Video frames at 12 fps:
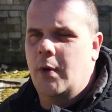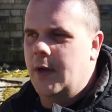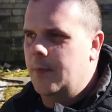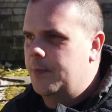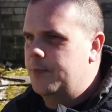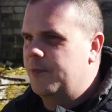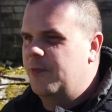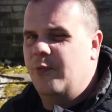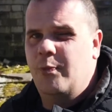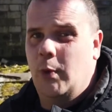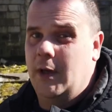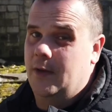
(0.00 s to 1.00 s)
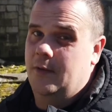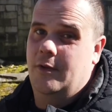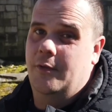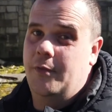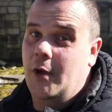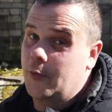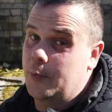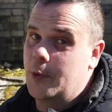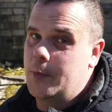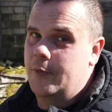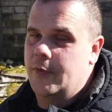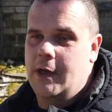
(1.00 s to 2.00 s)
and well, the first
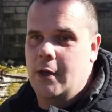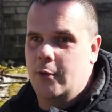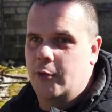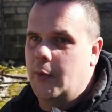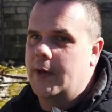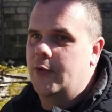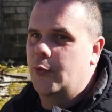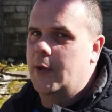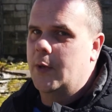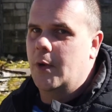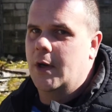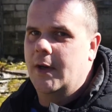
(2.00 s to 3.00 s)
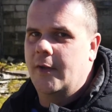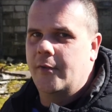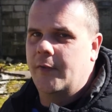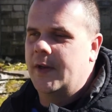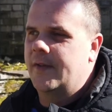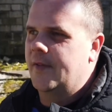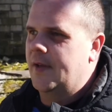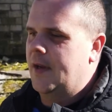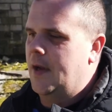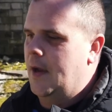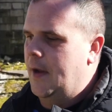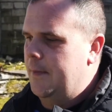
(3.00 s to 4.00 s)
proper video of 2021. Let's face it,
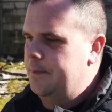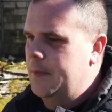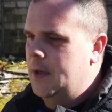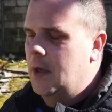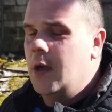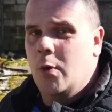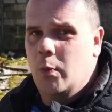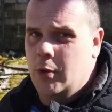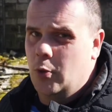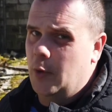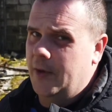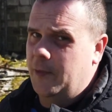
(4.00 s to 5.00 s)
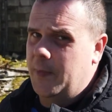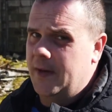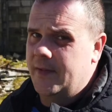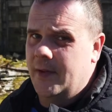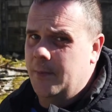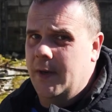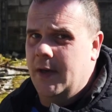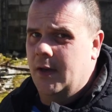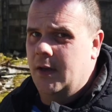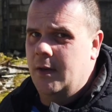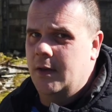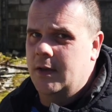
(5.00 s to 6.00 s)
we were all expecting a better
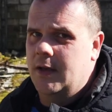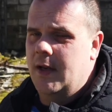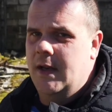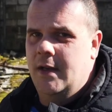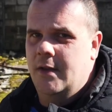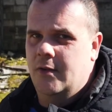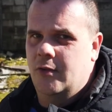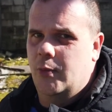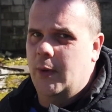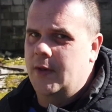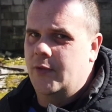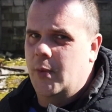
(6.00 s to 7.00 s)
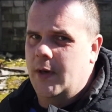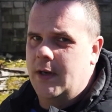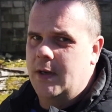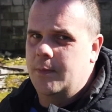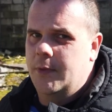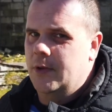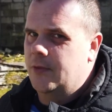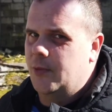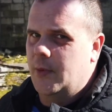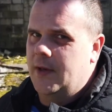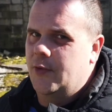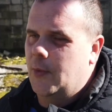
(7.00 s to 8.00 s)
year than 2020, but
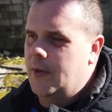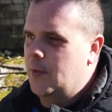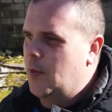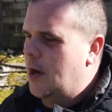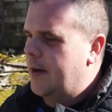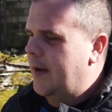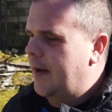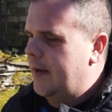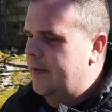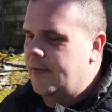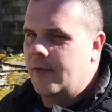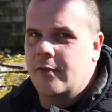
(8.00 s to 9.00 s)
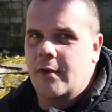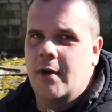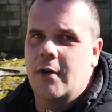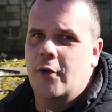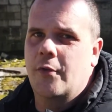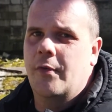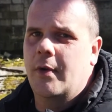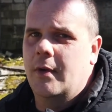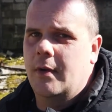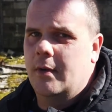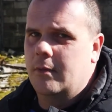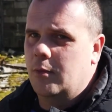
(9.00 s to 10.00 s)
2021 has started off
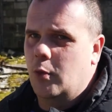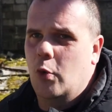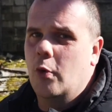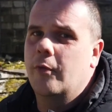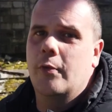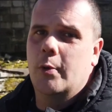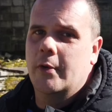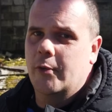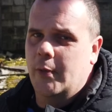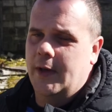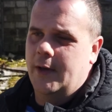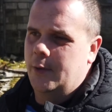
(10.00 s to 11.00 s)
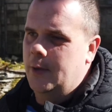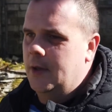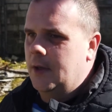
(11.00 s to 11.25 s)
awful as well.